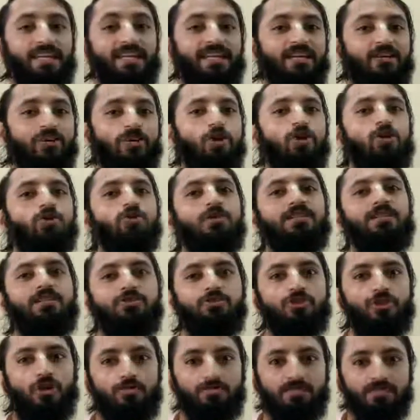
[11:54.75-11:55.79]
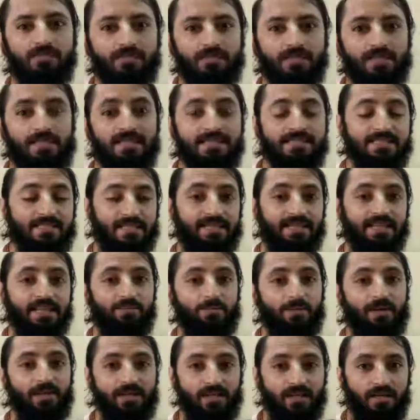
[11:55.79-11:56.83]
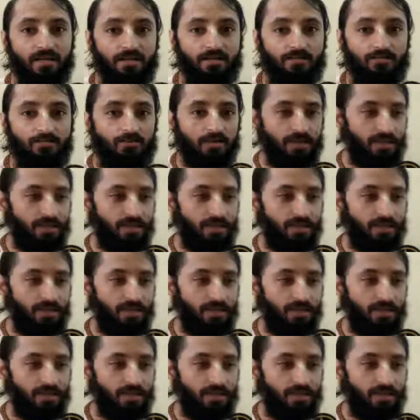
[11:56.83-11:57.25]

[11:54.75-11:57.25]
he cannot do other jobs. He is independent.